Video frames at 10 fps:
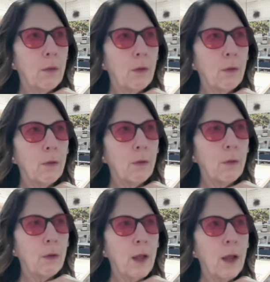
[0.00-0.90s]
the
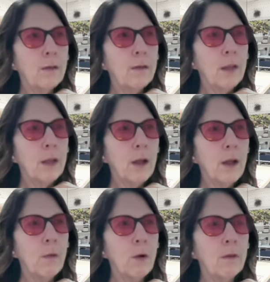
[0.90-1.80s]
next thing
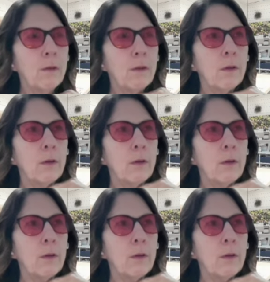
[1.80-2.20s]
I was to